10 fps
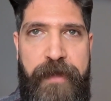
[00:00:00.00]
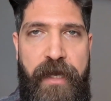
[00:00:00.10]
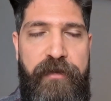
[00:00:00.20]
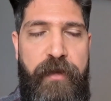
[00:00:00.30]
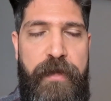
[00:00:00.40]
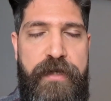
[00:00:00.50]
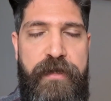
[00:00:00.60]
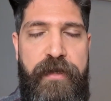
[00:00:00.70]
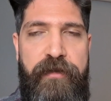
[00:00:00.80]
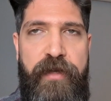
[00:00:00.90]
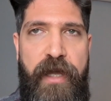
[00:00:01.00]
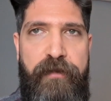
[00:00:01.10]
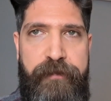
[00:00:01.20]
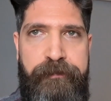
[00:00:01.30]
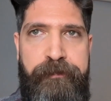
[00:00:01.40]
as I mentioned, he's
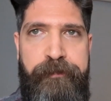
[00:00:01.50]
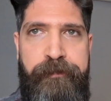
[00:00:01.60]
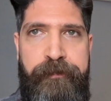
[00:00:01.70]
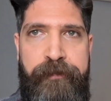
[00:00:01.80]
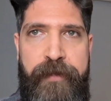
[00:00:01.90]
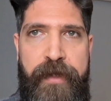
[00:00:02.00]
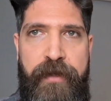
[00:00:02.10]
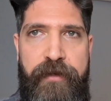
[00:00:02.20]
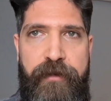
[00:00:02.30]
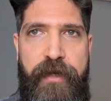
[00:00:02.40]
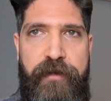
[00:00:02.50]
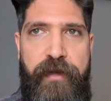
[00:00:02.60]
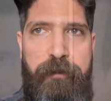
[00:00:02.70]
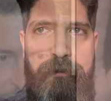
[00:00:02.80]
alive. See you next time.